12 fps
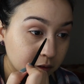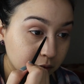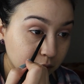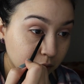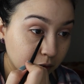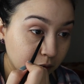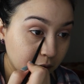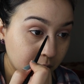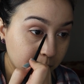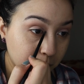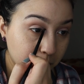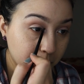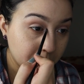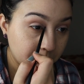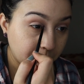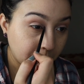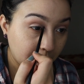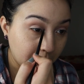Sorry, I had a
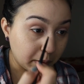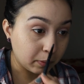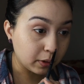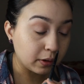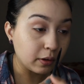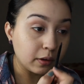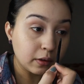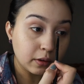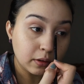eye booger.